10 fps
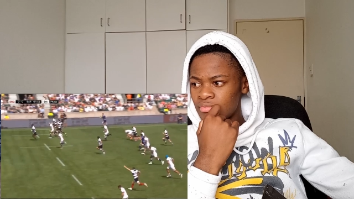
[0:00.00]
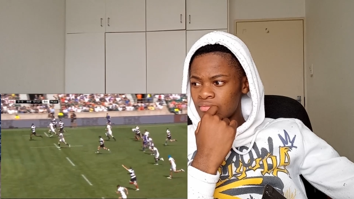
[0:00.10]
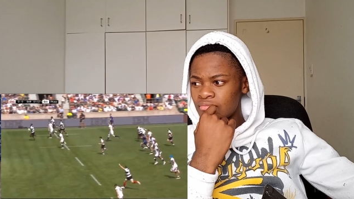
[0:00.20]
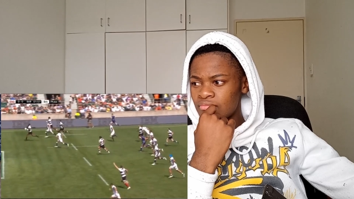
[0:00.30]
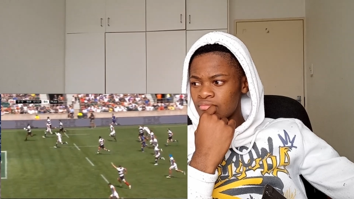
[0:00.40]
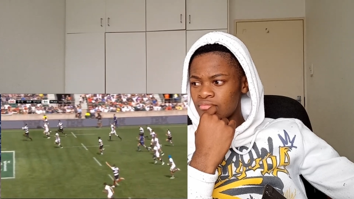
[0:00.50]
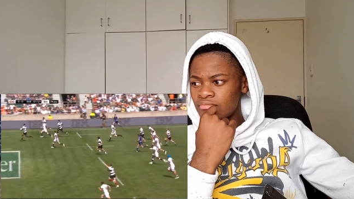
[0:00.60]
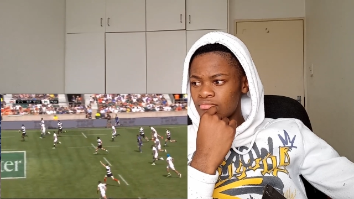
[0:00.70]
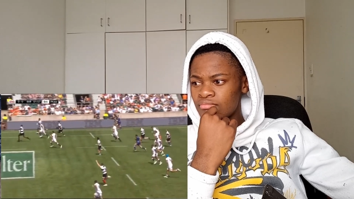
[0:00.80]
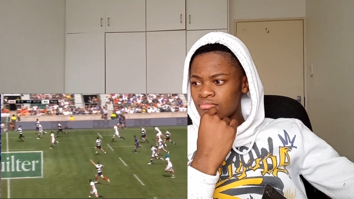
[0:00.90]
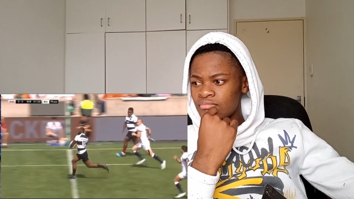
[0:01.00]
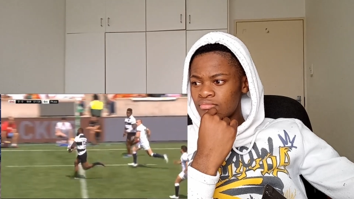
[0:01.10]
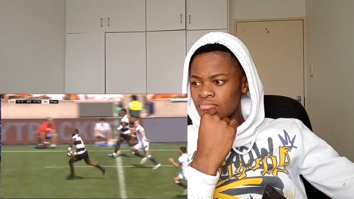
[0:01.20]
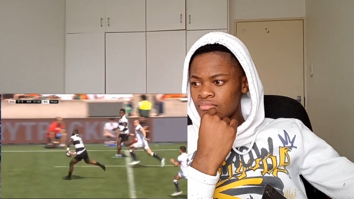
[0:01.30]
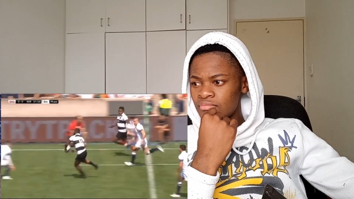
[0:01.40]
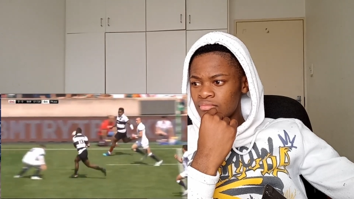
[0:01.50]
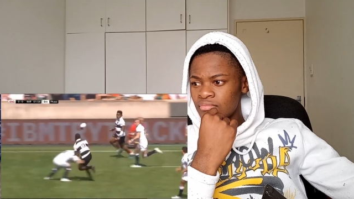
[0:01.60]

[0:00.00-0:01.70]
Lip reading: No one is speaking in this clip.